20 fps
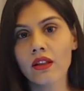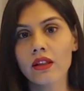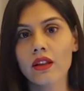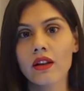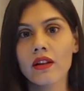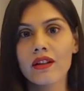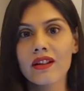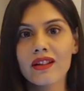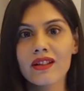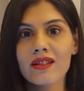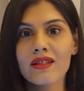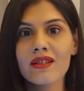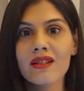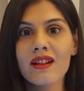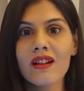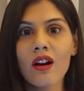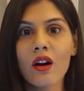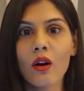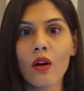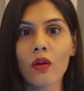There is
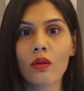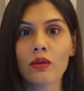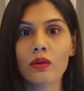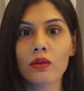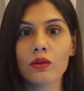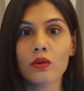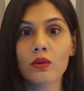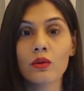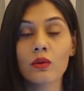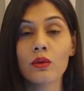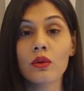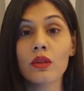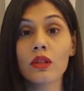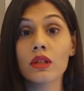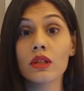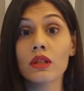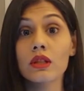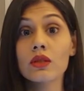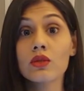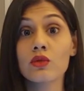also
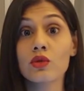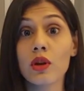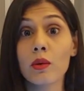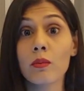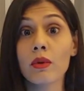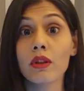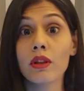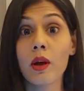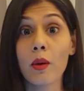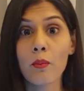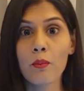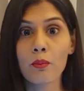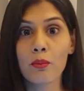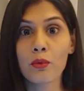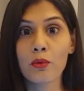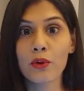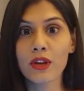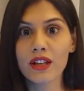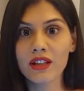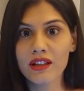trouble
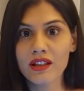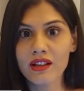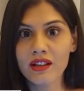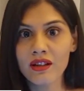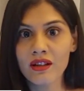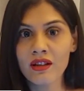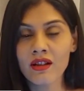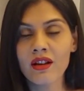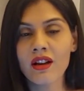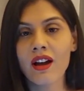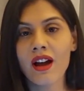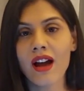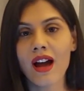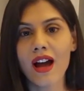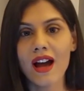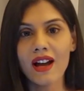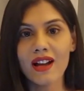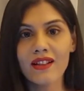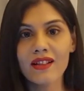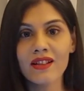breathing,
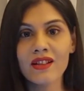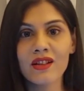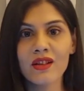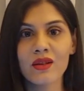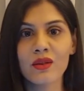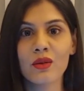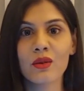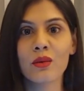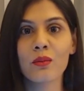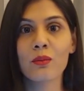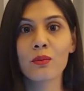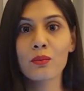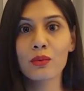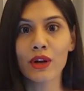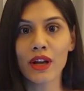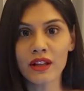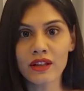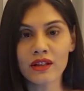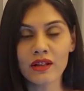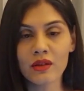and your
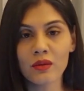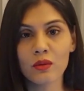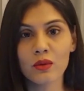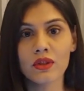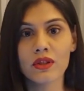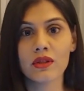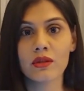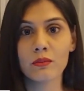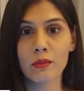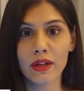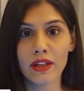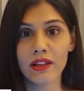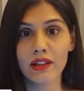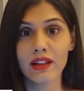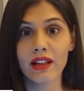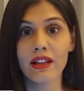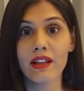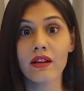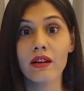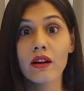breath would smell
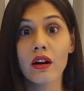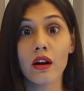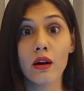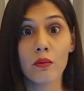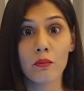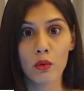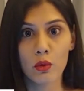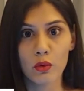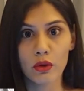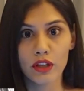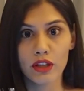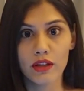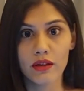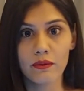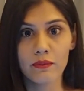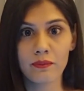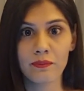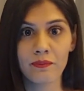like ammonia.